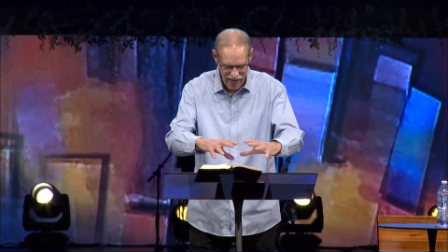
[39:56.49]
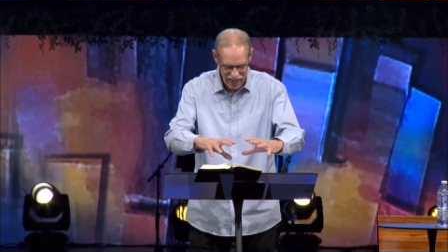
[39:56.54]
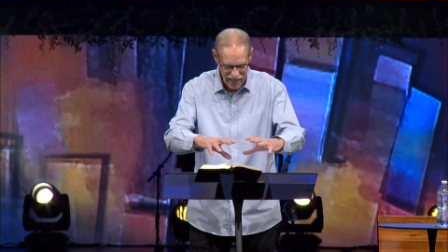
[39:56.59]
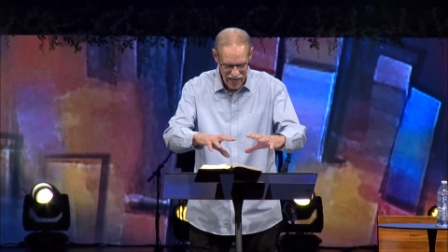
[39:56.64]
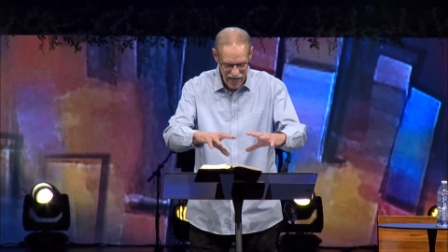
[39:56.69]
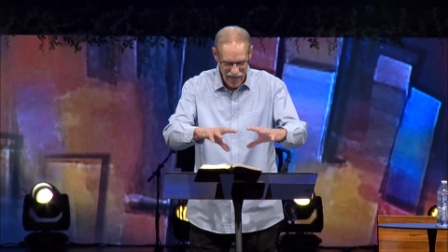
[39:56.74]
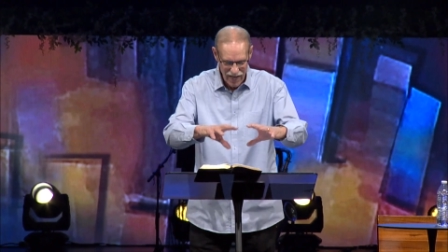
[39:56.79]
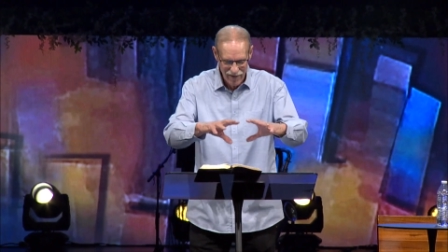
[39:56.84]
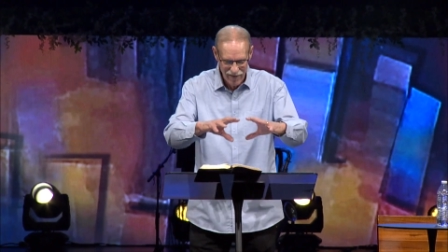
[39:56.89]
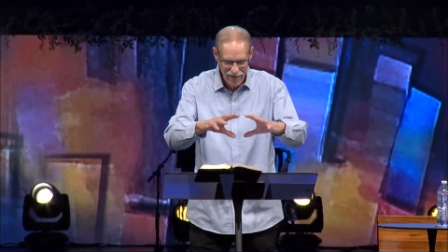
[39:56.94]
like,
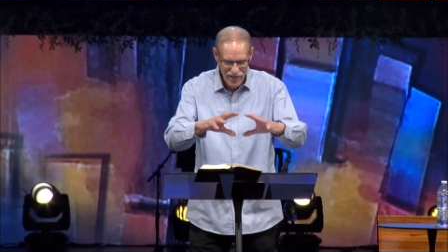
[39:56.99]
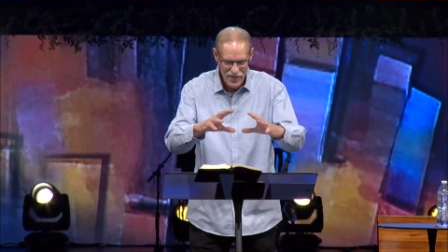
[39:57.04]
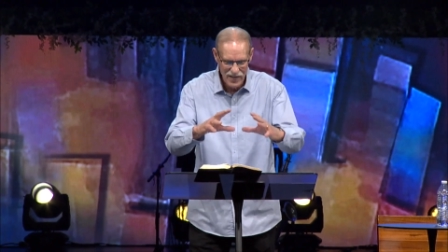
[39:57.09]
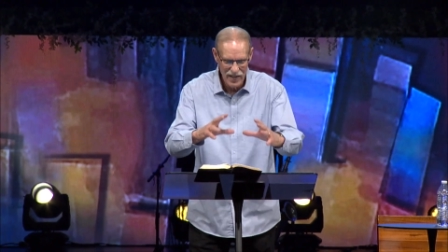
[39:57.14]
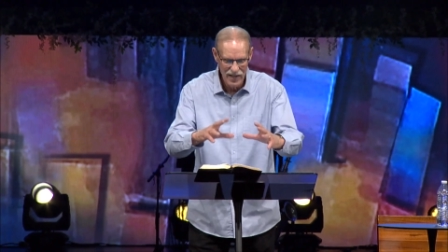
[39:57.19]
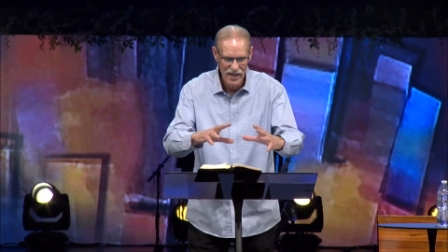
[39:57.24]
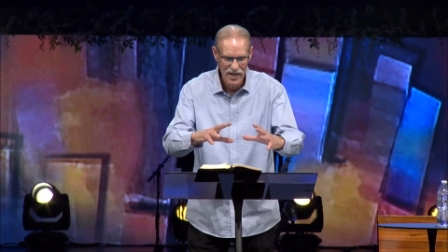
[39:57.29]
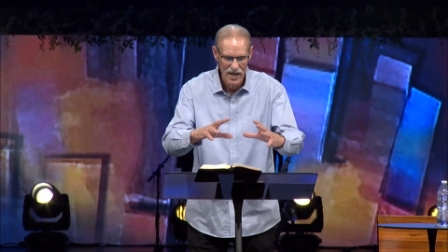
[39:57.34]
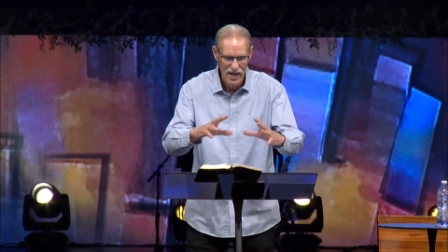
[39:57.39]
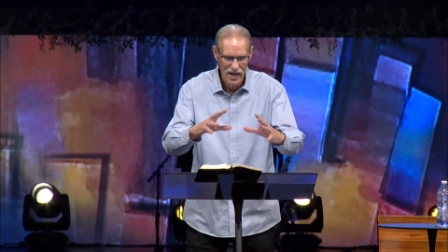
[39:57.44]

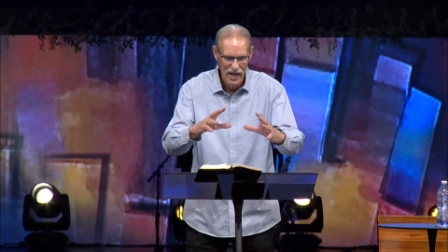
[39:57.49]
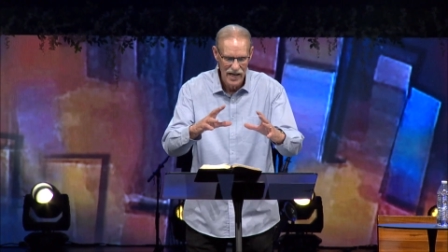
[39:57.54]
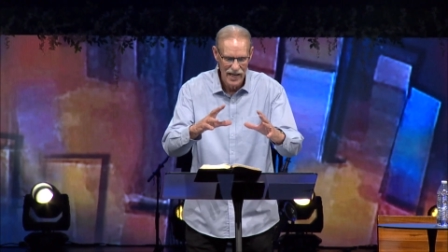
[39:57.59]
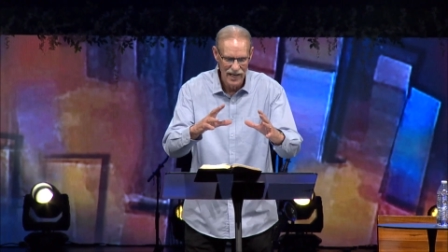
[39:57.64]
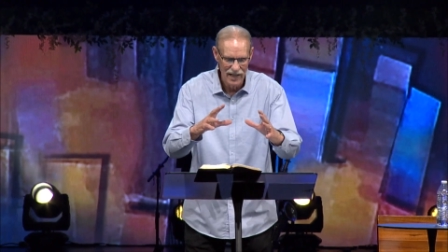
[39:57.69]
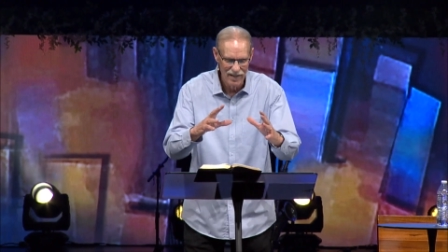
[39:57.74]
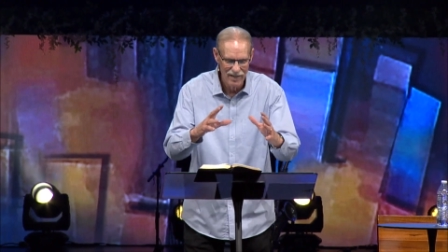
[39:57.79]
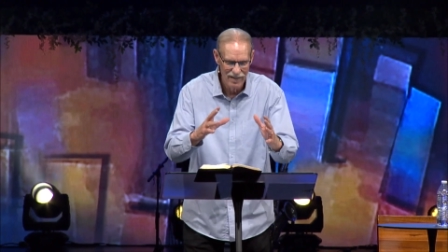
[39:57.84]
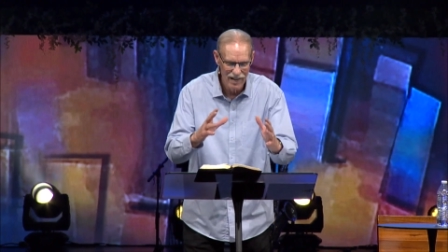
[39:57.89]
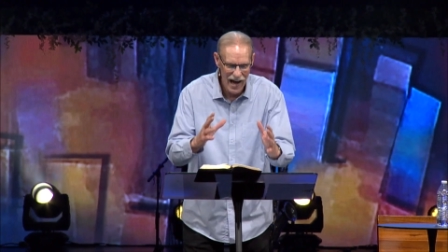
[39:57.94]
listen,
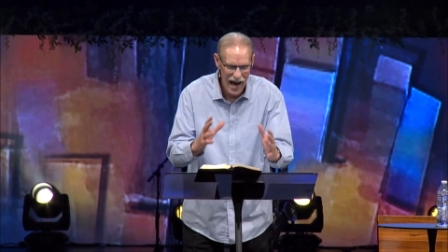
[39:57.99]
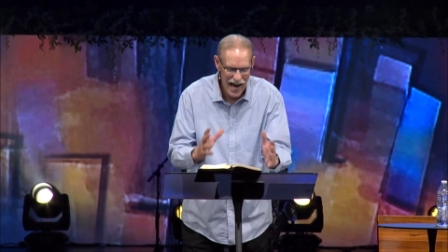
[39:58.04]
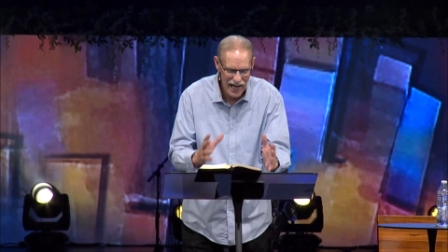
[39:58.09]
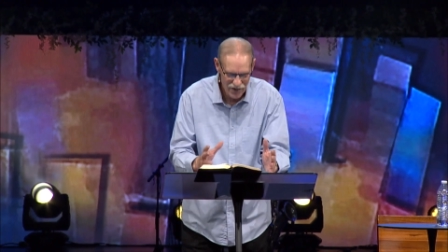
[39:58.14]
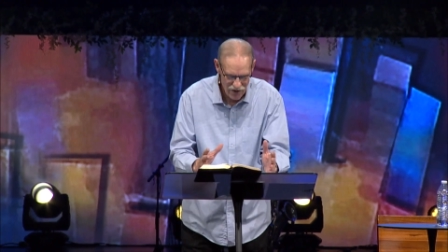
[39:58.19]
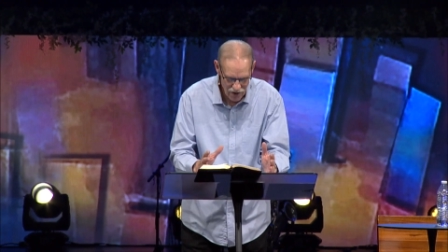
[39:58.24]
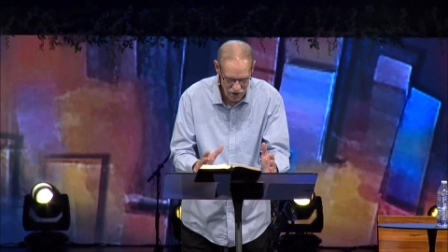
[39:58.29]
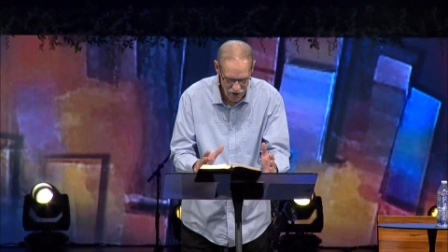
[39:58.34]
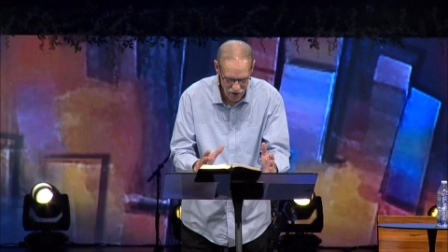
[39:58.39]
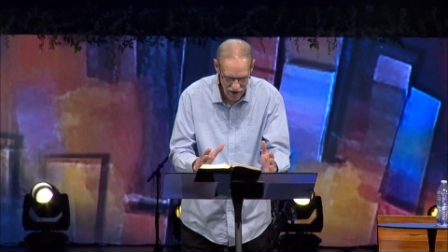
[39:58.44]
it
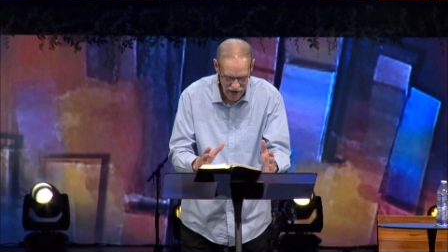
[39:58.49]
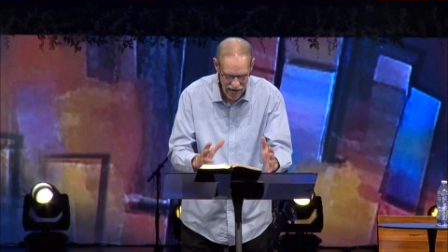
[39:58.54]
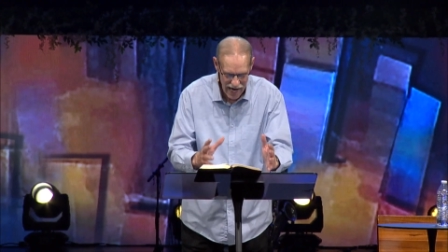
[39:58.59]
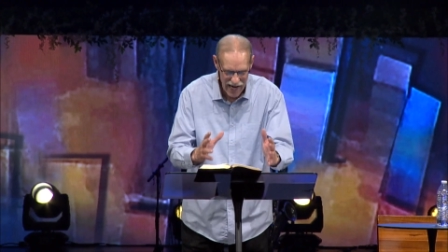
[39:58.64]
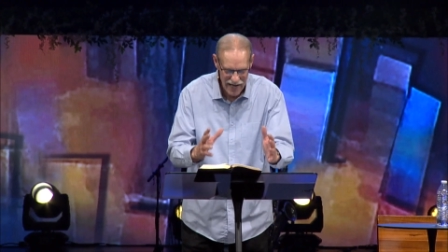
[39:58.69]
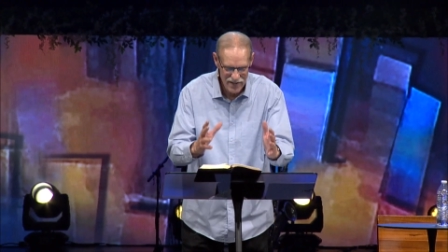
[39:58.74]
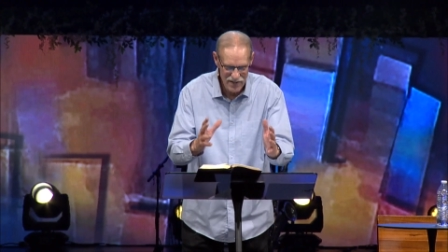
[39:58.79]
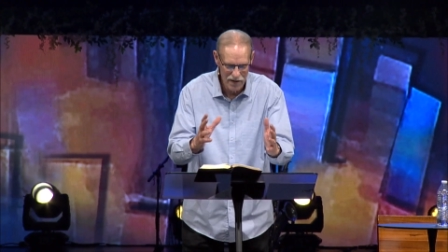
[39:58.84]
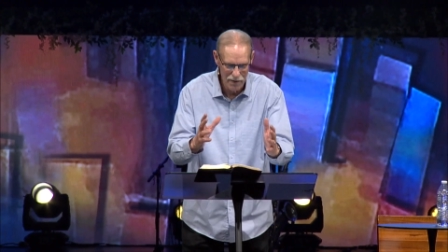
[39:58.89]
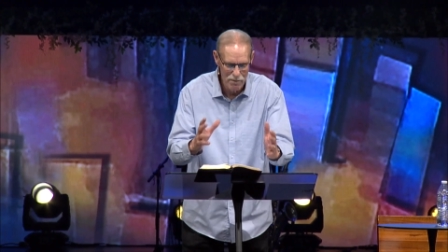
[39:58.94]
lies in your
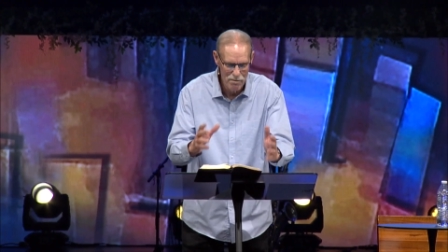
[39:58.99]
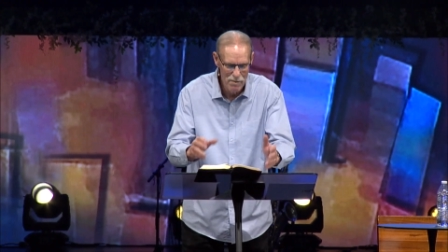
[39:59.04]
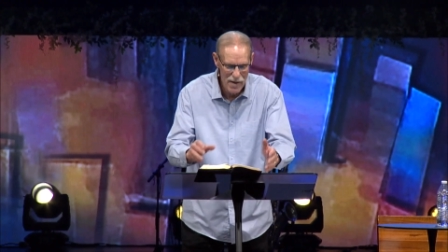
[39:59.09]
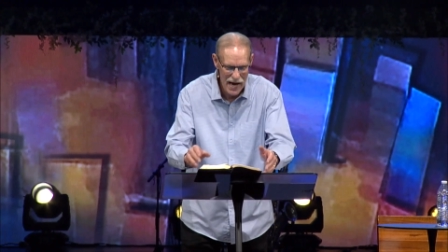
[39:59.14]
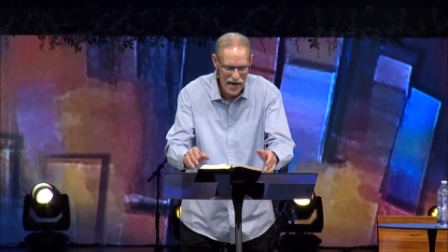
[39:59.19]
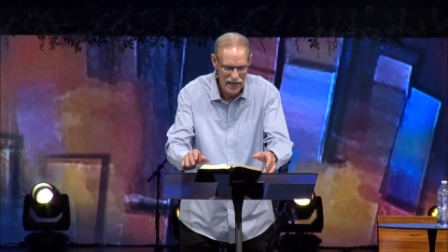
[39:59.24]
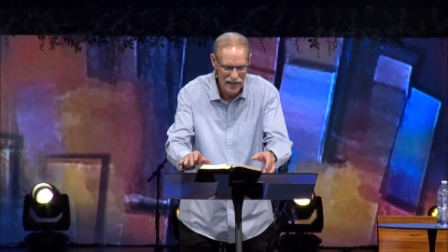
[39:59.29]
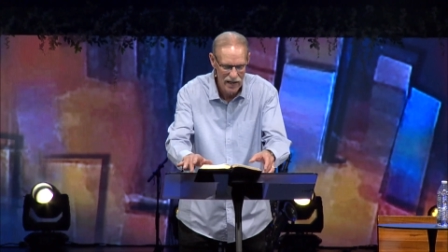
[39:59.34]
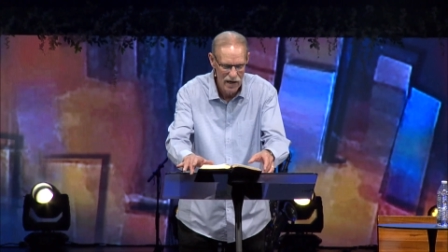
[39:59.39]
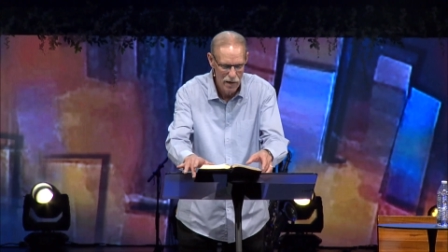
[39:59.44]
hand to
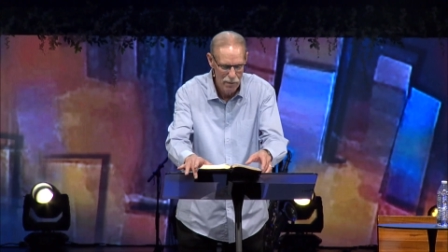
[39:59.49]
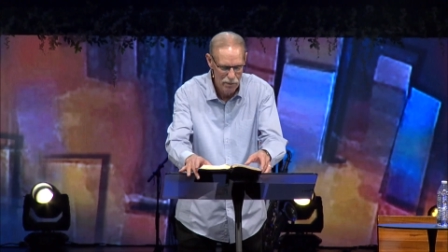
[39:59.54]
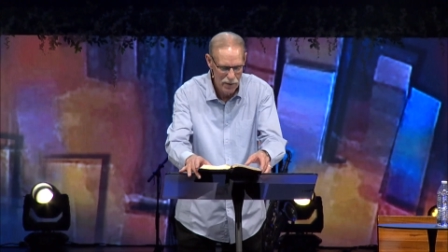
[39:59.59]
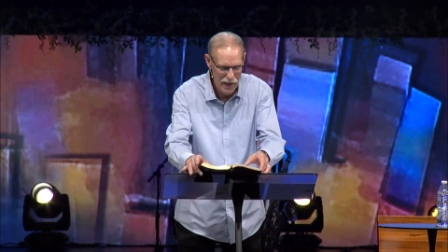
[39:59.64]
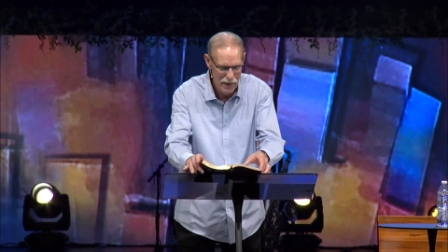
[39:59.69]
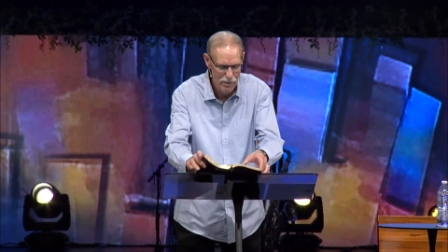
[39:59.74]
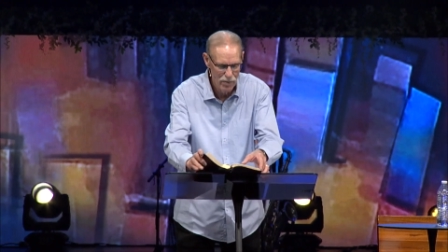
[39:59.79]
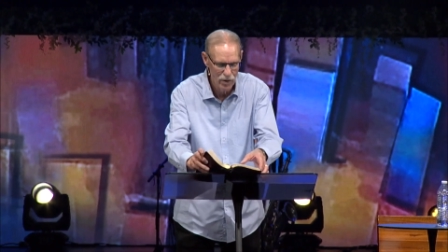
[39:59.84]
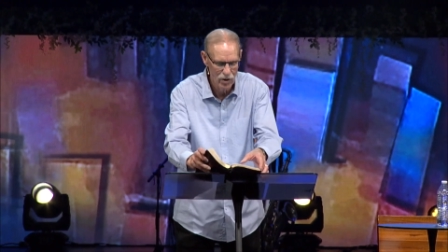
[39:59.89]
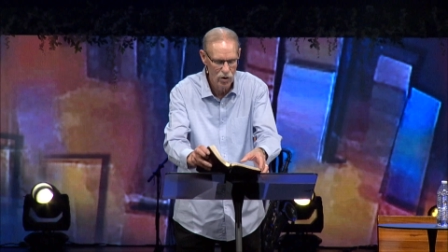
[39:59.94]
make
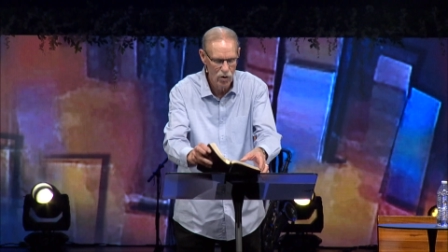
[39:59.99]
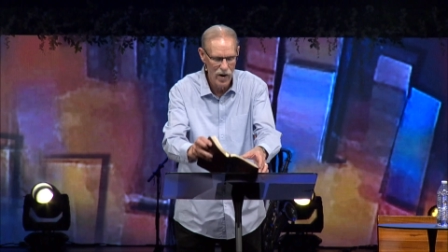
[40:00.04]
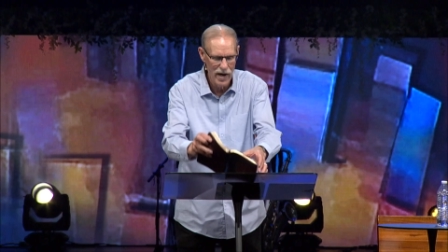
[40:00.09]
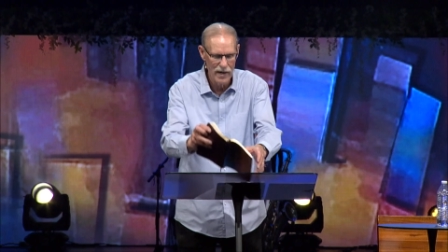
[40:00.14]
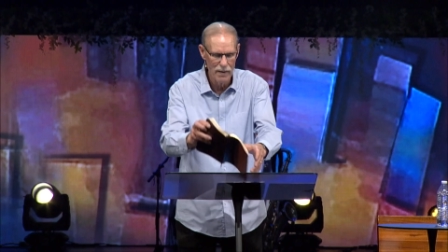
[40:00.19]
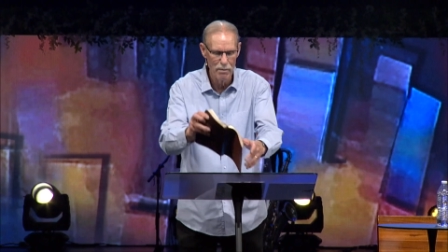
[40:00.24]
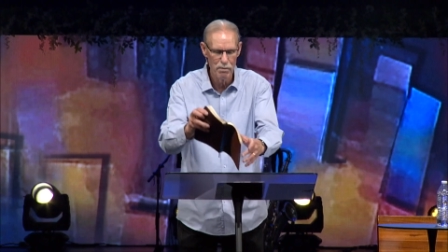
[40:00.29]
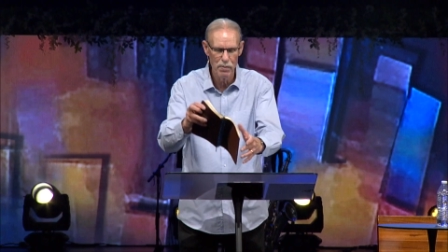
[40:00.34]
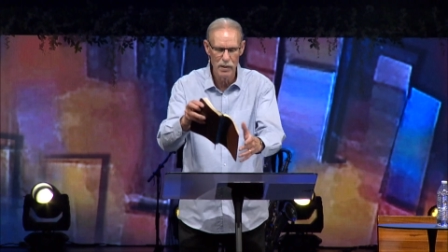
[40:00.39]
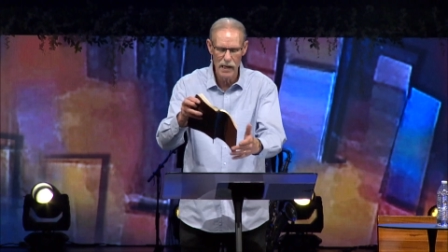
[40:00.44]
people great,